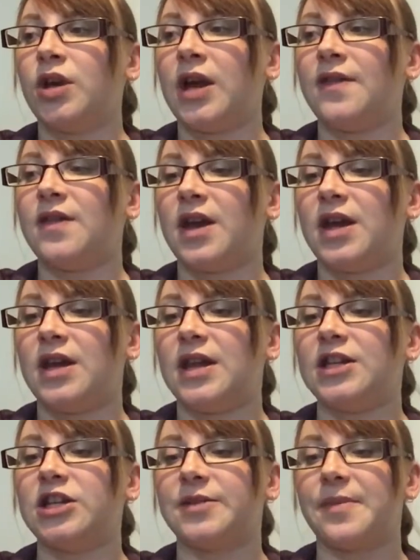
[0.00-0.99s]
And then
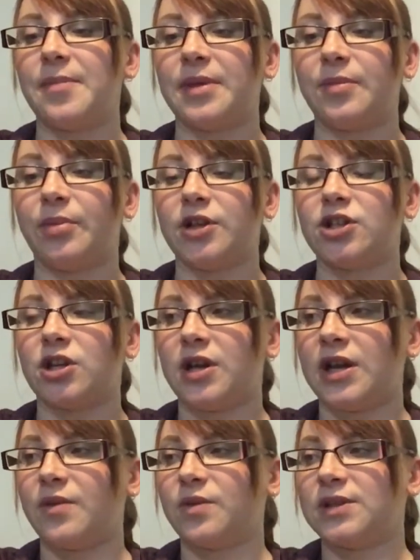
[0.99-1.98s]
they checked my blood pressure,
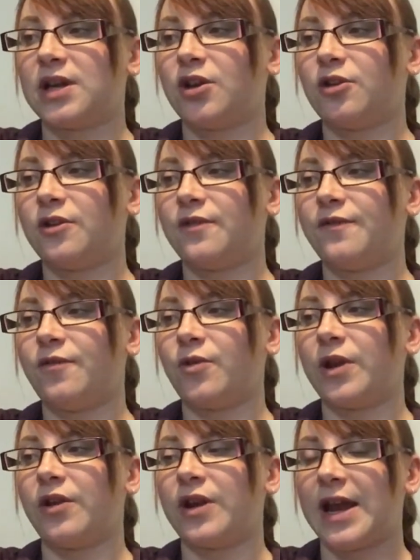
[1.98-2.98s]
and it was
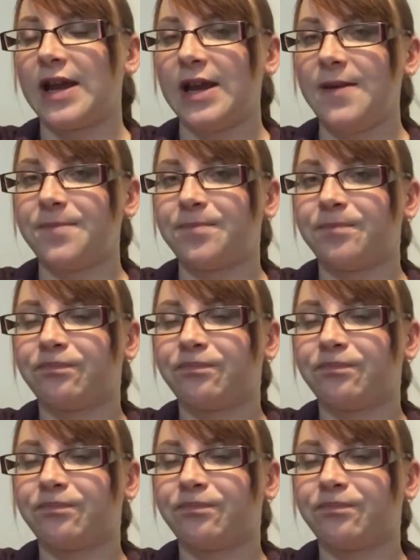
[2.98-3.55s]
140 on 80.